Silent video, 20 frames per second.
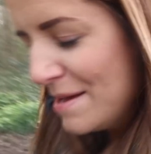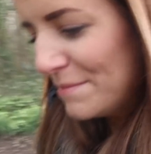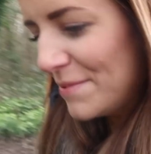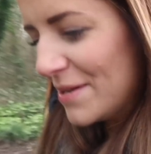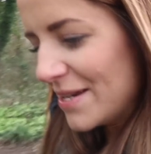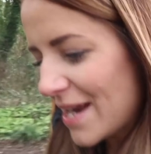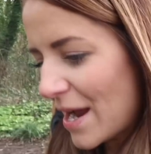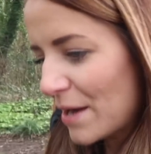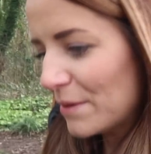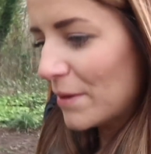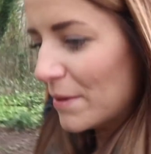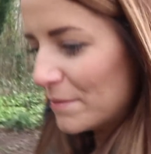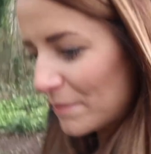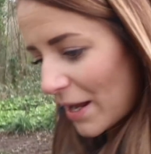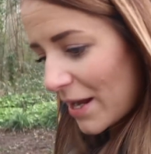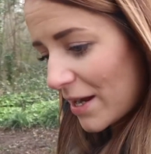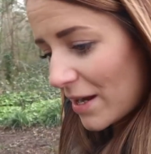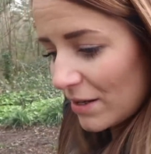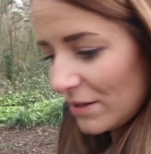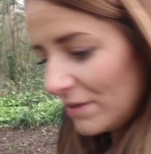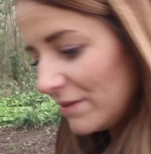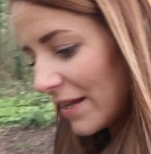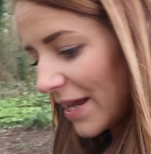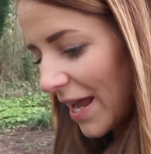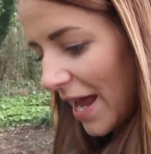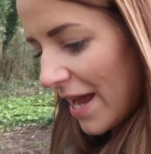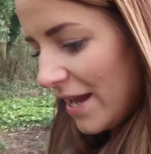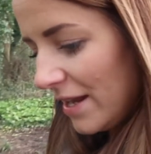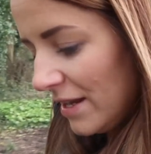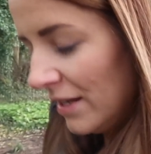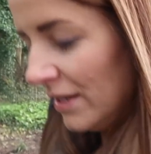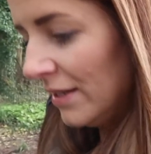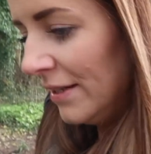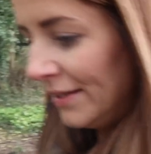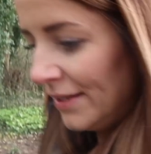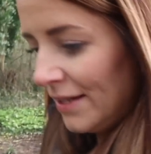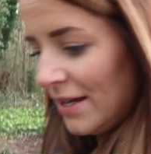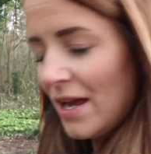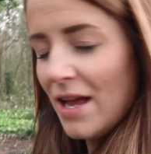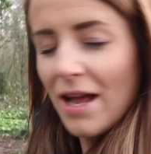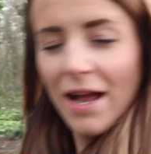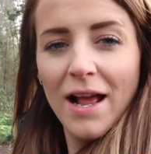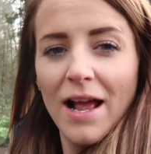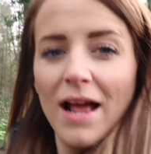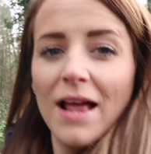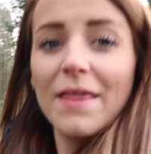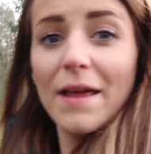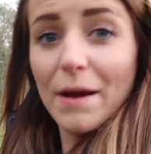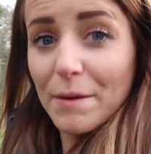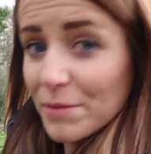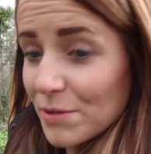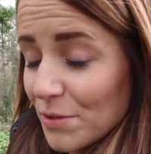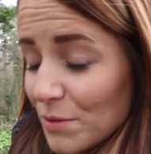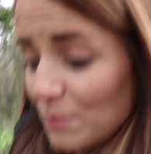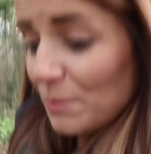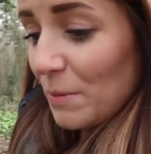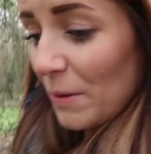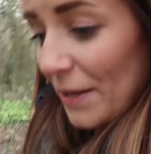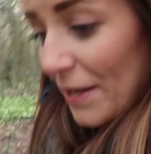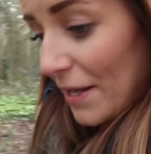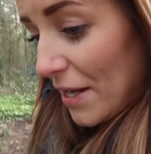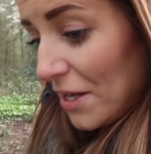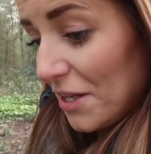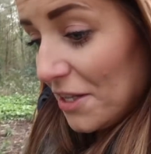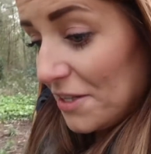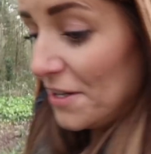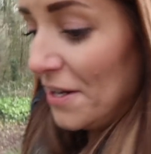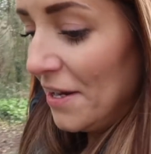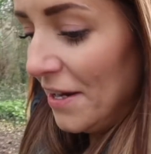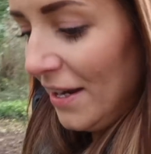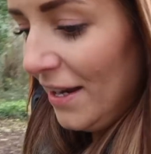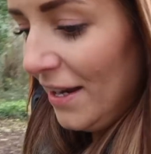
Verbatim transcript: But now I'm like, oh, okay. That was all pretty good.